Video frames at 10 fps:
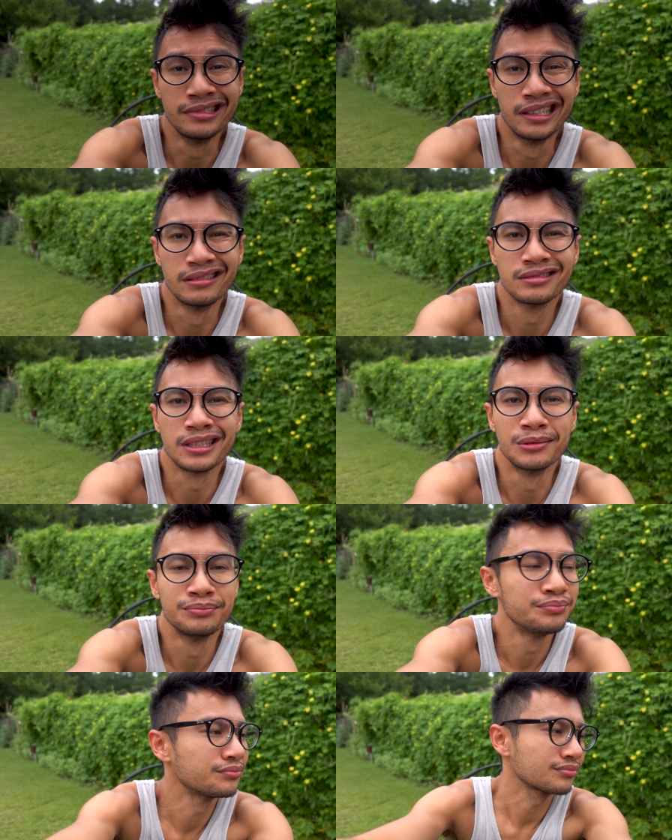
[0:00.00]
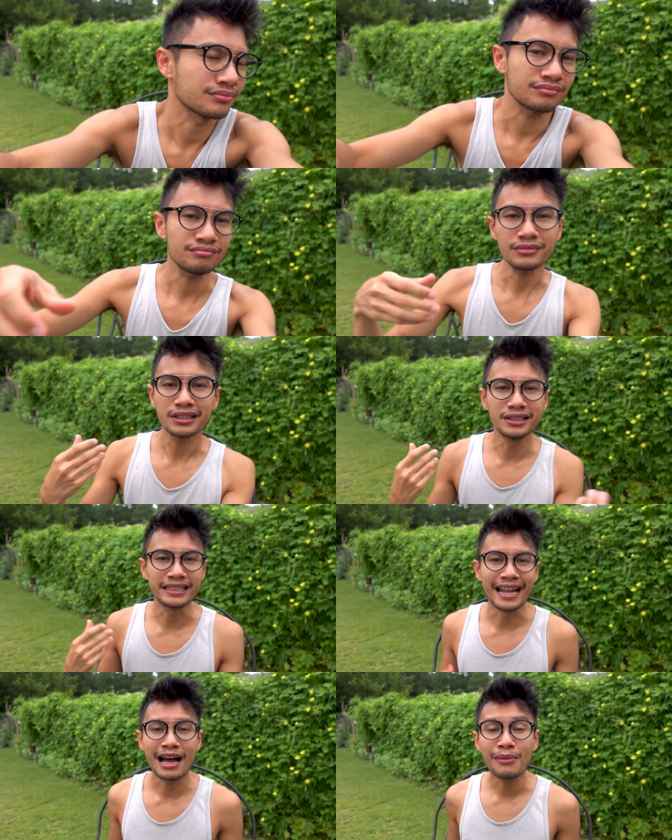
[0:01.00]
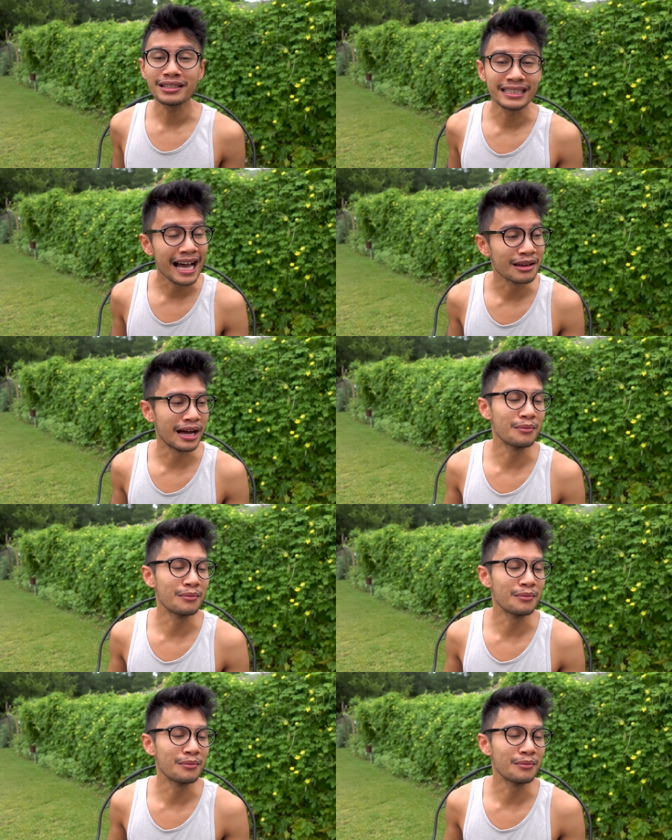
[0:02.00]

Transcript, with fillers: yeah, so there's that. I'm outside.